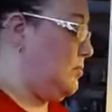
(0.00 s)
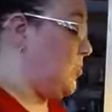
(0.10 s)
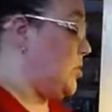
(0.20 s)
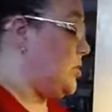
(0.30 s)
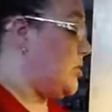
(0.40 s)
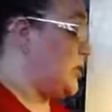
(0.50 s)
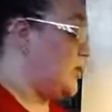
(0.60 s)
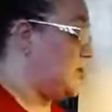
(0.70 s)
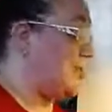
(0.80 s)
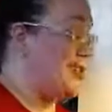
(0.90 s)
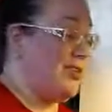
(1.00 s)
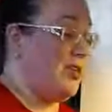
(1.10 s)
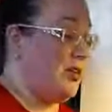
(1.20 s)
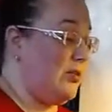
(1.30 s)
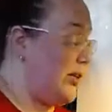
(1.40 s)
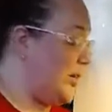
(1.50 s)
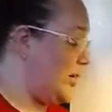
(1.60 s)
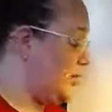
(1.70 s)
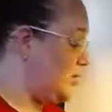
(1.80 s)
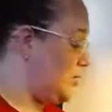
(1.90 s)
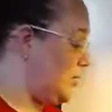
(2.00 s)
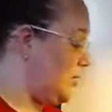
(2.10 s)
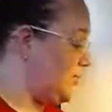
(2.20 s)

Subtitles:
They're starting to smell good already, actually.